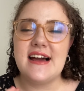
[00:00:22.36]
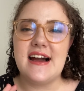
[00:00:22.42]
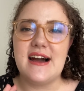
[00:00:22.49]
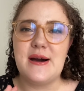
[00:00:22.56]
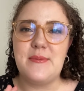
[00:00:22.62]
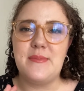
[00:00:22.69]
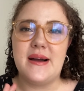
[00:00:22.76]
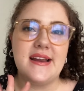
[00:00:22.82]

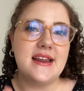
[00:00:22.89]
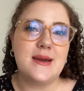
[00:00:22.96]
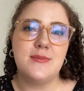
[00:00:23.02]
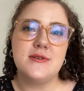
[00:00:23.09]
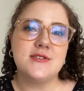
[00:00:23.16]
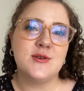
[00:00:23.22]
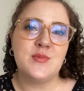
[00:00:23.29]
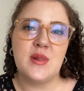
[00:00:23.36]
my
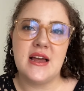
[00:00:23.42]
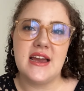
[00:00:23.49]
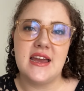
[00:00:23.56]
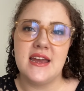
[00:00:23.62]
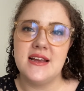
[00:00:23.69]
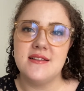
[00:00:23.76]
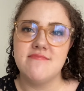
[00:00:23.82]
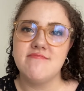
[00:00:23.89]
neighbors are
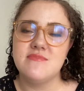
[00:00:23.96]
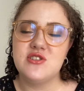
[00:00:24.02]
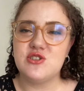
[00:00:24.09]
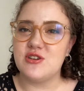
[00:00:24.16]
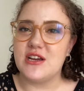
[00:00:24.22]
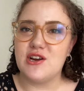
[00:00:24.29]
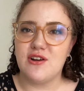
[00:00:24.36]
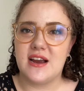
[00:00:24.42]
playing
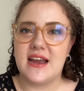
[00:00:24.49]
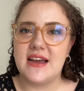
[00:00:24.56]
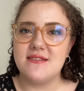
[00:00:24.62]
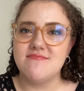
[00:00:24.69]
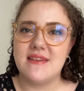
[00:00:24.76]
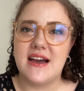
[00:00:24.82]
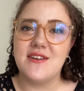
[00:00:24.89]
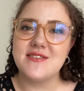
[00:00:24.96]
street cricket
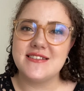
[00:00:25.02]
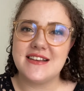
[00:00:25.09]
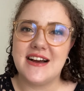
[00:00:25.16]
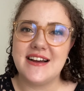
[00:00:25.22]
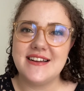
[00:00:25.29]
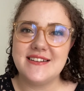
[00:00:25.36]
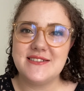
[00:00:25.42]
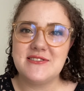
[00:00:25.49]

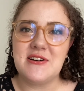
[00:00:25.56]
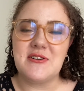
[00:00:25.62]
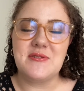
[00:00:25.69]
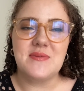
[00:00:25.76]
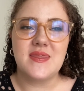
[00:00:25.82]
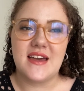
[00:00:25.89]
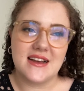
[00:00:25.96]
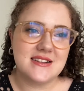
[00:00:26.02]
outside, so
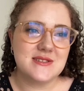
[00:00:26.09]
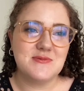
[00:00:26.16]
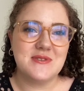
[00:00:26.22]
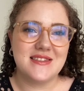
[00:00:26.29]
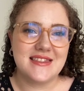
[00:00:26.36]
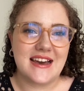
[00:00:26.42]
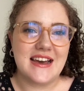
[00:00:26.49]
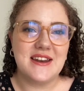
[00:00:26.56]
that's what
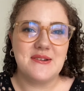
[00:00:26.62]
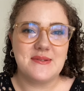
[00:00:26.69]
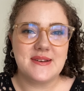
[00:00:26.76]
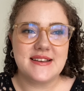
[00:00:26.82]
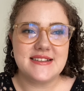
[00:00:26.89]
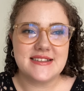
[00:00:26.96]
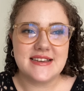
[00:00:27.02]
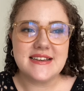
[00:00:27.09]
that
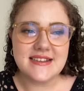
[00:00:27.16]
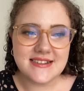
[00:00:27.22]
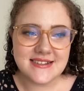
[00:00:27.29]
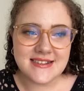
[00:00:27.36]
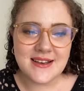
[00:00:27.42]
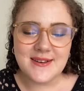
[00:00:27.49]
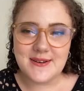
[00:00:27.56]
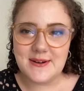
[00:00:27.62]
noise is.
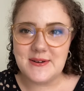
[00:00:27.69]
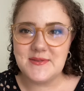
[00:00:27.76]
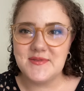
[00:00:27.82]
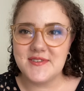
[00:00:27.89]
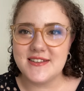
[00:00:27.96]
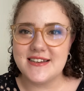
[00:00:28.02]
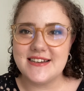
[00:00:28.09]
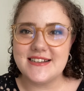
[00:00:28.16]

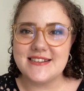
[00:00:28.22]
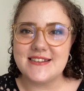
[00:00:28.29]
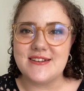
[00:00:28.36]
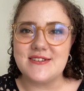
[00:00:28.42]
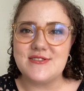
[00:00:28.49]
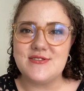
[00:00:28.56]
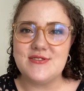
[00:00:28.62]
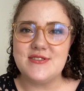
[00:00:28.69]
Hopefully it's not
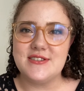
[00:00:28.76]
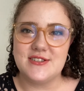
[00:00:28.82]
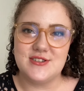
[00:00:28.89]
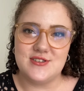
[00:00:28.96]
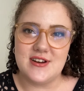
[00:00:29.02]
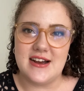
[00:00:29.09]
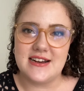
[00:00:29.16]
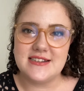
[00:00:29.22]
too
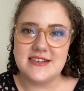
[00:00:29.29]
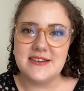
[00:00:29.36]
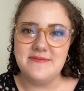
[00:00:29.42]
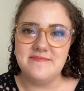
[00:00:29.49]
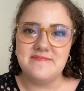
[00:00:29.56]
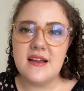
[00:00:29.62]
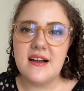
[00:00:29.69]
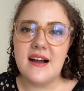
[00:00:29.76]
distracting.
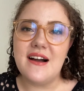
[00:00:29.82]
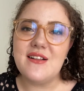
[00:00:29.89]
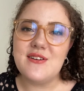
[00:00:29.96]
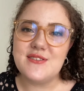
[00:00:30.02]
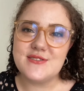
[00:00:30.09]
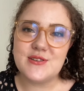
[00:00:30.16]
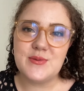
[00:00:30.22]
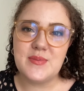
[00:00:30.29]
I'll
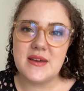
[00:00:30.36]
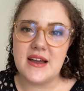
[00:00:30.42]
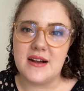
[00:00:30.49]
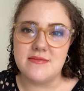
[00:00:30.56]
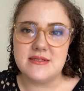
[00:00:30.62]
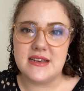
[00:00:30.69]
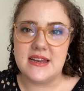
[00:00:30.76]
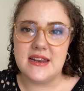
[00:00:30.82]
also be
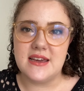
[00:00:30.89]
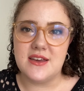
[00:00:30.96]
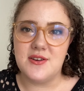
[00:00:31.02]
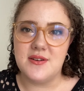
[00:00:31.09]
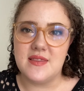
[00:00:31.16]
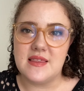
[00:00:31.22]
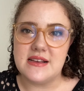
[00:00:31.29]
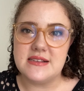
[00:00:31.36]
updating you
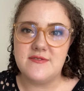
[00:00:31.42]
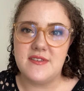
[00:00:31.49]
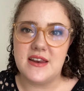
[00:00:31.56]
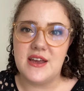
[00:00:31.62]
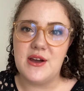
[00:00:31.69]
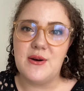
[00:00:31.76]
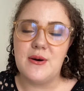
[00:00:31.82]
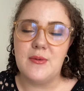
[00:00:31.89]
in this
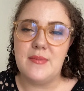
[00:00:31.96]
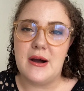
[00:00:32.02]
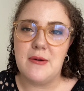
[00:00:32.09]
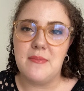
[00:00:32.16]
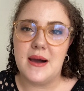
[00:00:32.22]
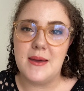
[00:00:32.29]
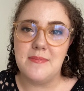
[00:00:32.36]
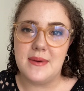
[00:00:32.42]
video about
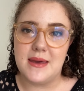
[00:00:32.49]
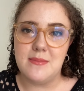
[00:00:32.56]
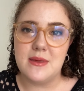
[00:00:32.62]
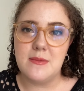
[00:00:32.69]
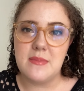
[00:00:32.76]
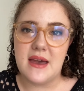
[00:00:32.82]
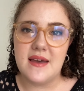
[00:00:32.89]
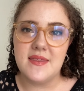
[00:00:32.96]
my baby
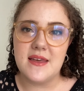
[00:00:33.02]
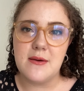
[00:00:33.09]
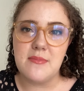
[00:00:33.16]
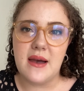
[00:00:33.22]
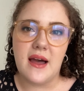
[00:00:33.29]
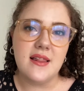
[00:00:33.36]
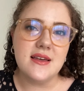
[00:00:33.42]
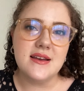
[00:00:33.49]
Pan That
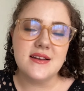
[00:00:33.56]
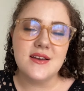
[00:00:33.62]
palette,